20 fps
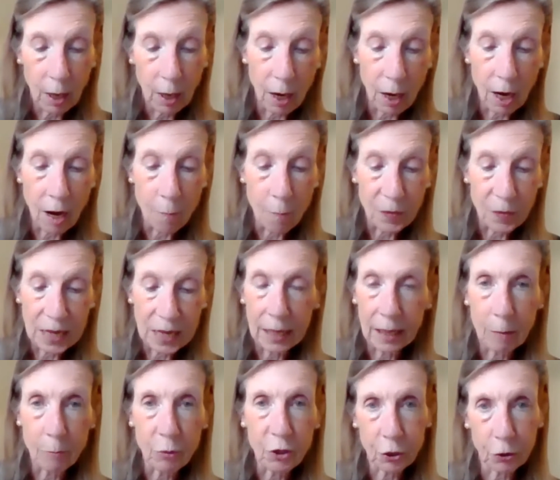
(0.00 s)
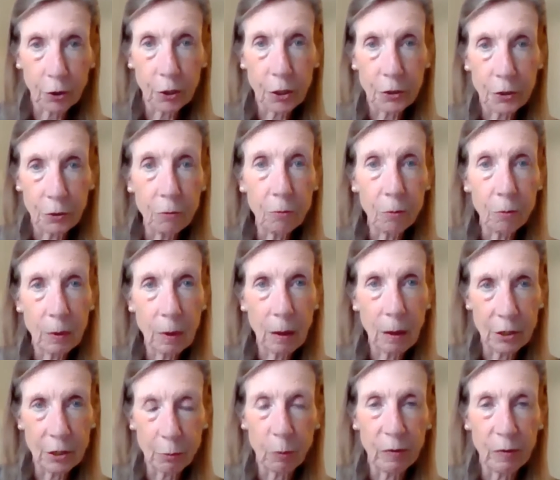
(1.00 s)
Um, and I'm sure you,
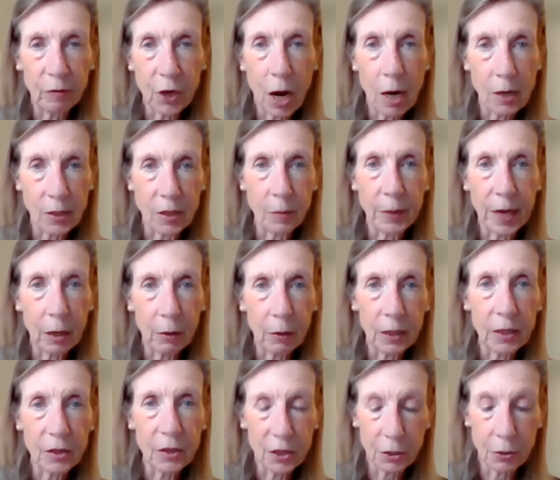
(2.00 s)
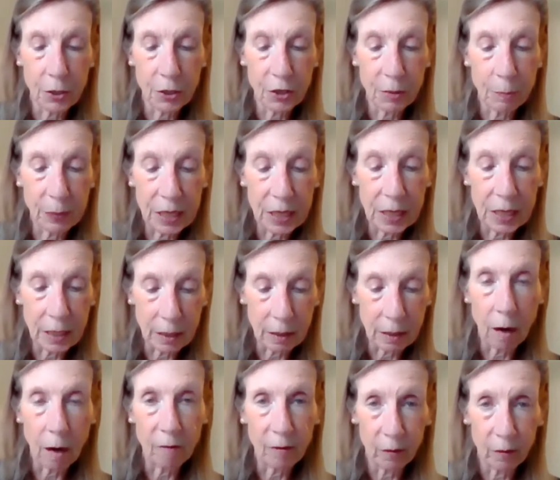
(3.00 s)
as we've talked about, consider it to be,
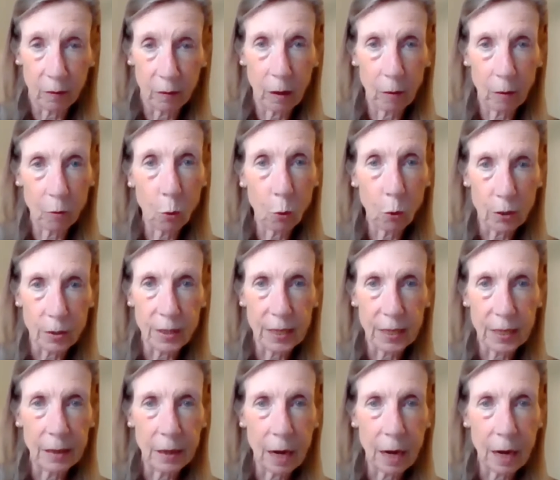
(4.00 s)
of course,